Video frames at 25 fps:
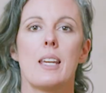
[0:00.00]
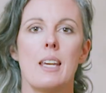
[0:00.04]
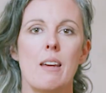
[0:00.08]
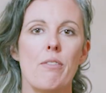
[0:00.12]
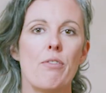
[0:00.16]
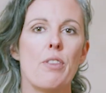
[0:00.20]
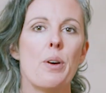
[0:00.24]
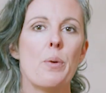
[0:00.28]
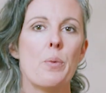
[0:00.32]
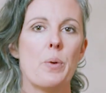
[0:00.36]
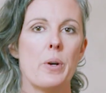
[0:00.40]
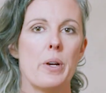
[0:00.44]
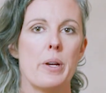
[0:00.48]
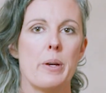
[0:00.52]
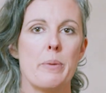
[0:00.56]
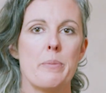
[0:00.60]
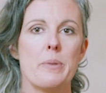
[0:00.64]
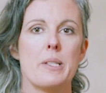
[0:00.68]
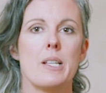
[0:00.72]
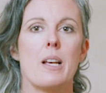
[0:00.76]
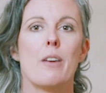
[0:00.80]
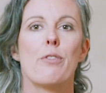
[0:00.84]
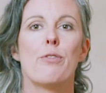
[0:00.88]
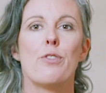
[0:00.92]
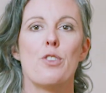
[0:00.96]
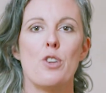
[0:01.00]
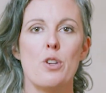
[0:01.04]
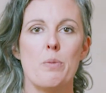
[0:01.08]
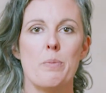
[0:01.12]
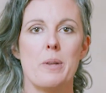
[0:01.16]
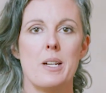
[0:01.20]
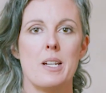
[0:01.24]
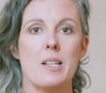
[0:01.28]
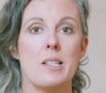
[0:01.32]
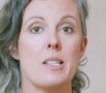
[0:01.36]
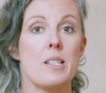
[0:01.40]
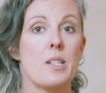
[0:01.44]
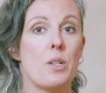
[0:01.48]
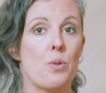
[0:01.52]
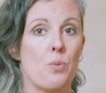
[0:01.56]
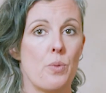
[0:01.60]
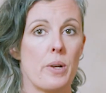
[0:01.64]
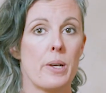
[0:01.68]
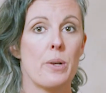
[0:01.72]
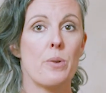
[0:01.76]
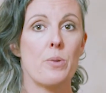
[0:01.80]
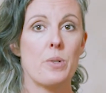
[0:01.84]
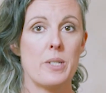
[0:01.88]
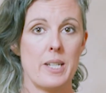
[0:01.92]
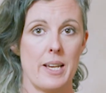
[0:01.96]
Give the worms a few minutes to
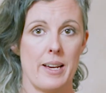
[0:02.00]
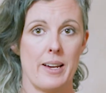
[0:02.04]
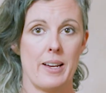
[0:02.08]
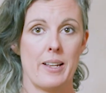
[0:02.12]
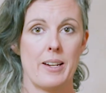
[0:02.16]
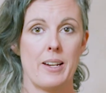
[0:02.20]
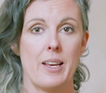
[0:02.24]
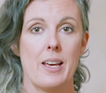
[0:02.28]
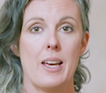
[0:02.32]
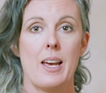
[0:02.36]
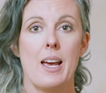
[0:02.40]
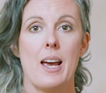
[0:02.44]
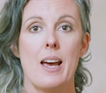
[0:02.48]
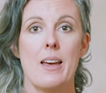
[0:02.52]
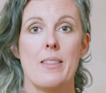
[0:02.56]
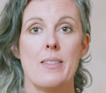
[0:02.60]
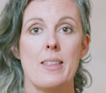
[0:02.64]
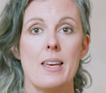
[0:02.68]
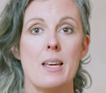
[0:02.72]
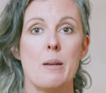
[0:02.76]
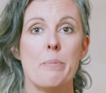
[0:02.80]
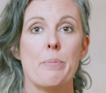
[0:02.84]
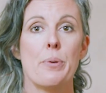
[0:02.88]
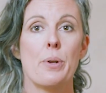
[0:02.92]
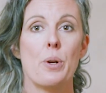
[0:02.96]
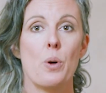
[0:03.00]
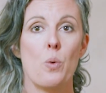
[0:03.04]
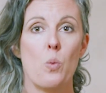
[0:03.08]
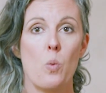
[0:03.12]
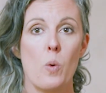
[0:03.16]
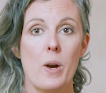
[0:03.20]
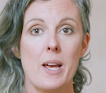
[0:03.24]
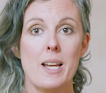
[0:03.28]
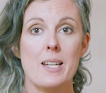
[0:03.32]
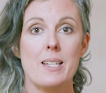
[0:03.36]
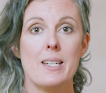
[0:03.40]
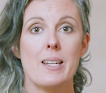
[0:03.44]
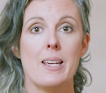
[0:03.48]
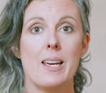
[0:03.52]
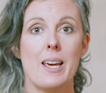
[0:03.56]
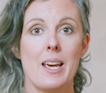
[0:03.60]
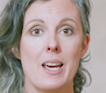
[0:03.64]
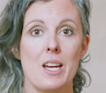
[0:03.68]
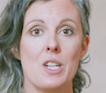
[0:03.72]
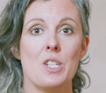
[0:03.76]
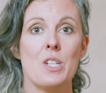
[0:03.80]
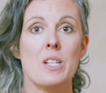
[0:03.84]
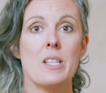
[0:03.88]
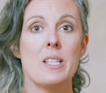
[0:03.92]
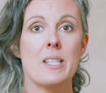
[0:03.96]
wriggle down and then put a wet
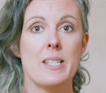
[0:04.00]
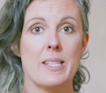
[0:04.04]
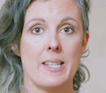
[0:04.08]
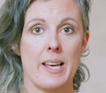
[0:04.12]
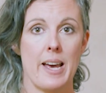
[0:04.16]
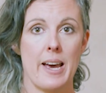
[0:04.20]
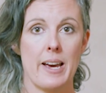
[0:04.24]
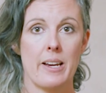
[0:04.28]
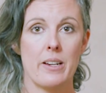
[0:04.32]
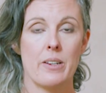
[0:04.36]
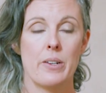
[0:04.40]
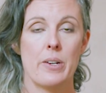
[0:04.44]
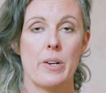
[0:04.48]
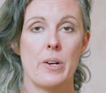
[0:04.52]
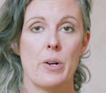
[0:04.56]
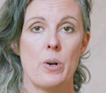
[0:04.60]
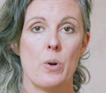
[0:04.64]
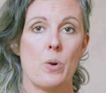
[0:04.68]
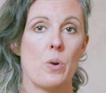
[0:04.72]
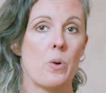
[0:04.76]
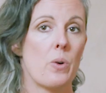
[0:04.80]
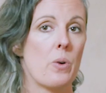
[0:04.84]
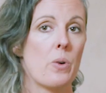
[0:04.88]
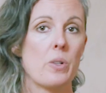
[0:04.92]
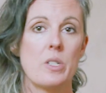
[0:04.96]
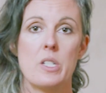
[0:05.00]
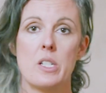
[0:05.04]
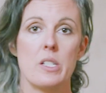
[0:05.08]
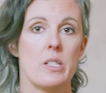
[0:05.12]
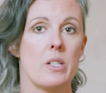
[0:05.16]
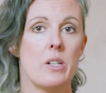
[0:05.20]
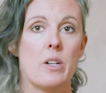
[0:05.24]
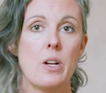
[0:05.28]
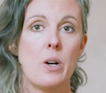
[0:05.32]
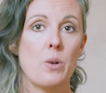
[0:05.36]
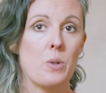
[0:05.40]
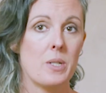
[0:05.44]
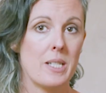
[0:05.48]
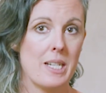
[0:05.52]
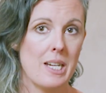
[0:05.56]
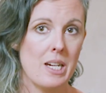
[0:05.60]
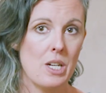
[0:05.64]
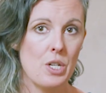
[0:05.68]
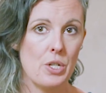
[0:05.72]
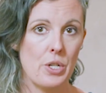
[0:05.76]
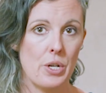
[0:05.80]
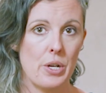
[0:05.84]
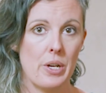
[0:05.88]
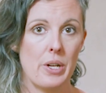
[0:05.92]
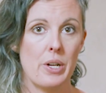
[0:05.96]
Hessian sack or just an old
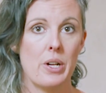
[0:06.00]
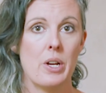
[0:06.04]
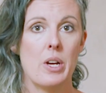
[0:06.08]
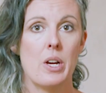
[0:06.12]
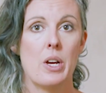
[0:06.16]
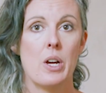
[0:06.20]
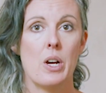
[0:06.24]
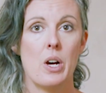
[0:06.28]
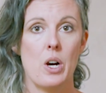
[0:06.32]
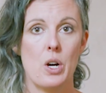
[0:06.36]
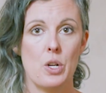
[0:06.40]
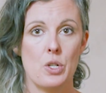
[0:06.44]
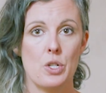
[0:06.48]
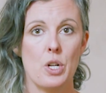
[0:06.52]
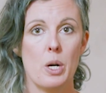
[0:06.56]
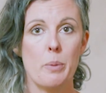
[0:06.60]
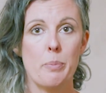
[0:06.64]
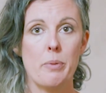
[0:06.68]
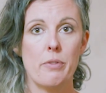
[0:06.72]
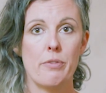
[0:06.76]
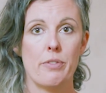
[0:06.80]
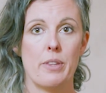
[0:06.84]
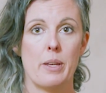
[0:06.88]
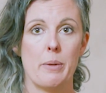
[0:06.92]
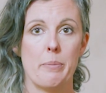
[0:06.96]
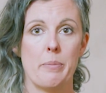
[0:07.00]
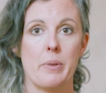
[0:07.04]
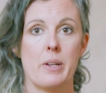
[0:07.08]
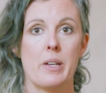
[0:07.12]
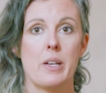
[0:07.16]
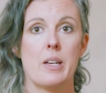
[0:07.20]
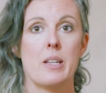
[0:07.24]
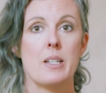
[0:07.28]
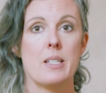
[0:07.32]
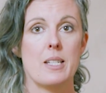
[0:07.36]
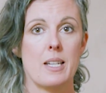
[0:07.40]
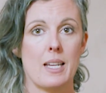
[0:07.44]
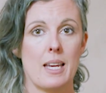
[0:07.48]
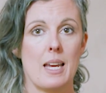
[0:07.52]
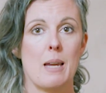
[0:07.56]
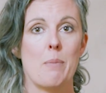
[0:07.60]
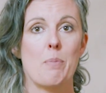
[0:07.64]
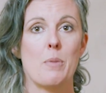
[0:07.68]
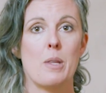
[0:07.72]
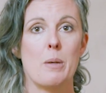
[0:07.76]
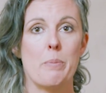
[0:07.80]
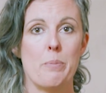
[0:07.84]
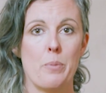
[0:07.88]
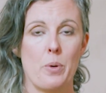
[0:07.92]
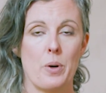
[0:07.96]
t-shirt on top of them to
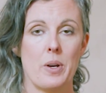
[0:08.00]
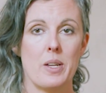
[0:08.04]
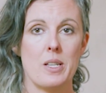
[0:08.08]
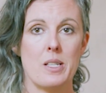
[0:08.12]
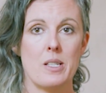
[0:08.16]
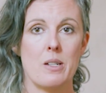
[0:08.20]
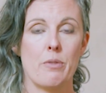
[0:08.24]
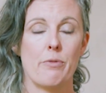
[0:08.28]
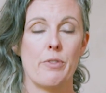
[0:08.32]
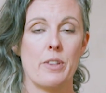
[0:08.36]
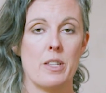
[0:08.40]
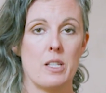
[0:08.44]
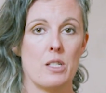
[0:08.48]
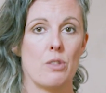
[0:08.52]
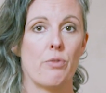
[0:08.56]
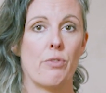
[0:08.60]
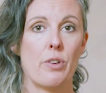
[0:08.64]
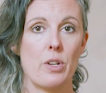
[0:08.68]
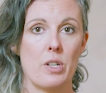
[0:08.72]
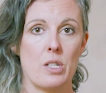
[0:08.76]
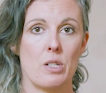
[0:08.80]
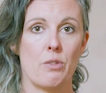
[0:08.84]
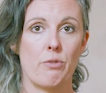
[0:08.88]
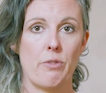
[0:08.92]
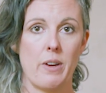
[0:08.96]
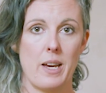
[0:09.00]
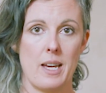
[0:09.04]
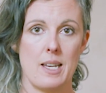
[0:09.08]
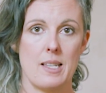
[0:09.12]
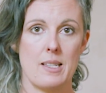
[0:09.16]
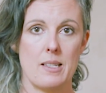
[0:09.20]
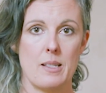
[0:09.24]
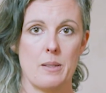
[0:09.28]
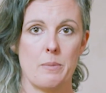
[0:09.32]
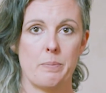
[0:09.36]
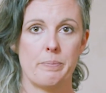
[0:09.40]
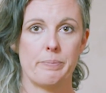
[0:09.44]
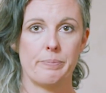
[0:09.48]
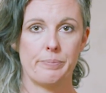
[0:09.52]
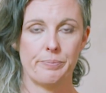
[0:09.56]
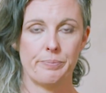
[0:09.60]
keep them moist for this first phase.